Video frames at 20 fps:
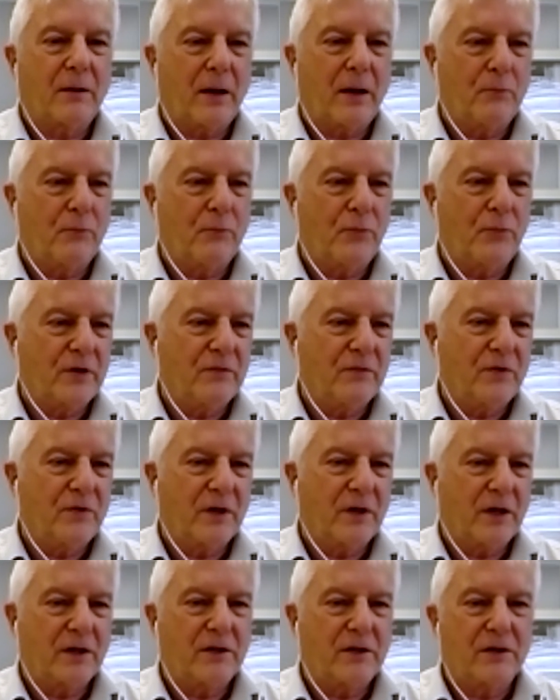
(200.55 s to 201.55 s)

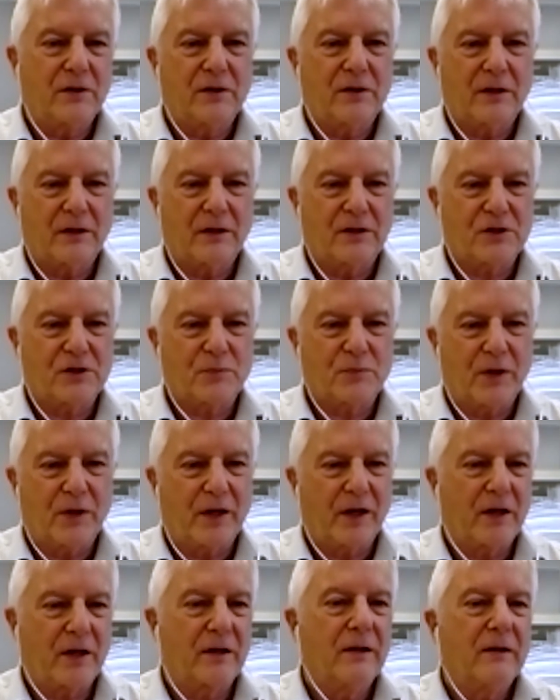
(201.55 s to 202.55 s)
abbreviated
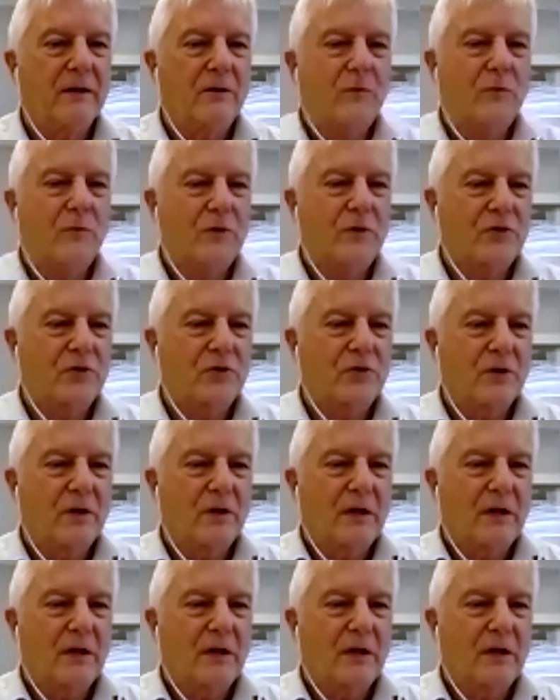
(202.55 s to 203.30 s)
display, which